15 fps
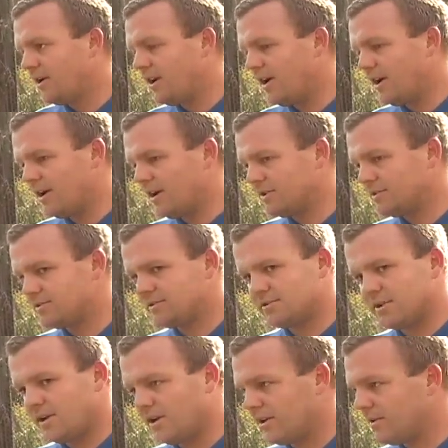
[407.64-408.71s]
You know,
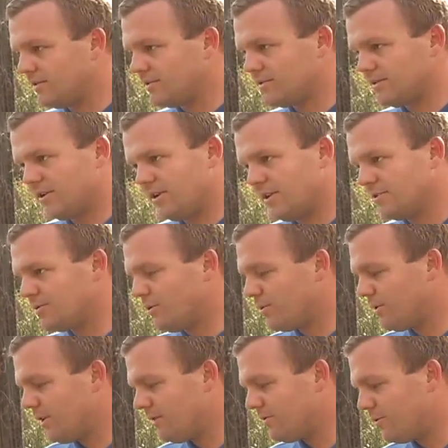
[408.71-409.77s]
that's what we're
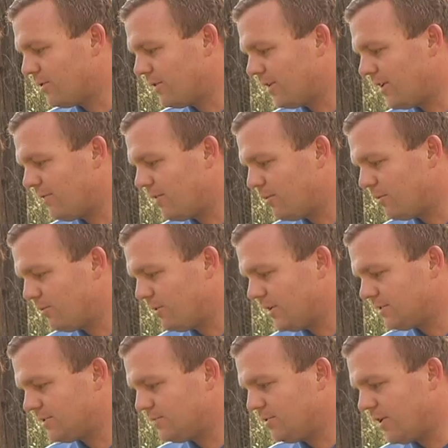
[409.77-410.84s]
here for, to give them a
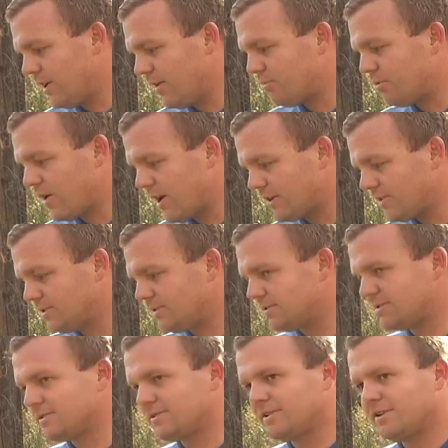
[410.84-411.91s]
place to play,
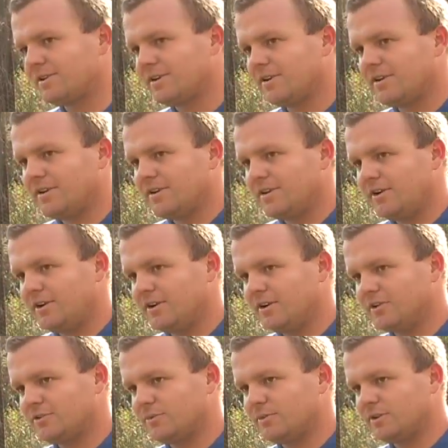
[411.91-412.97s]
practice. You know,
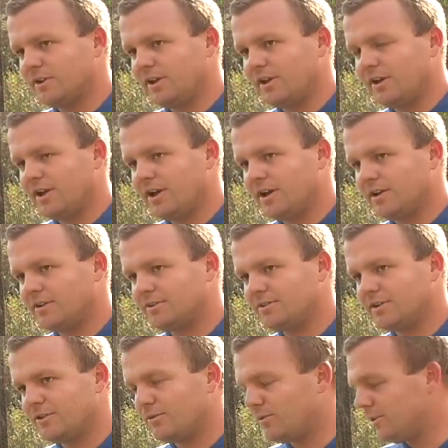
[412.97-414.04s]
ultimately, they're
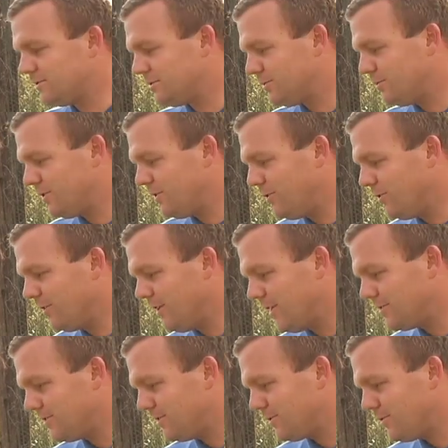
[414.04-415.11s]
the ones who will be
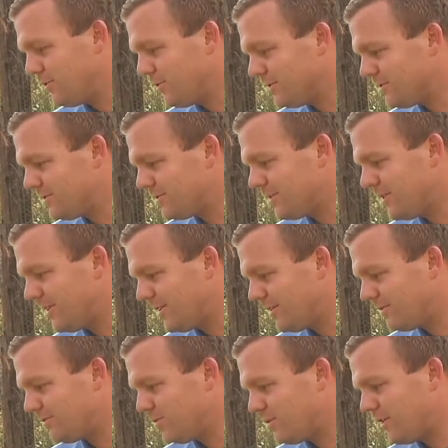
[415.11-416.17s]
utilizing the course
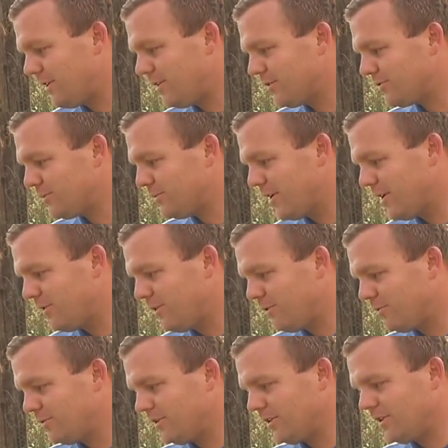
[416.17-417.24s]
20 years from now,
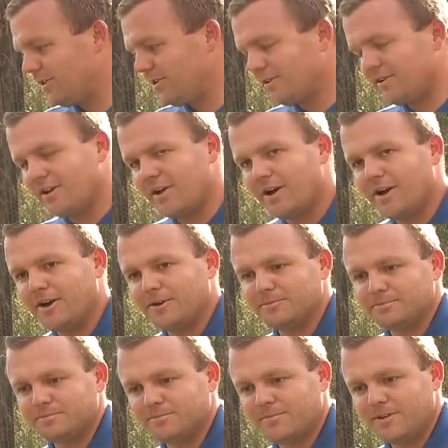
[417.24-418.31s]
hopefully. You know,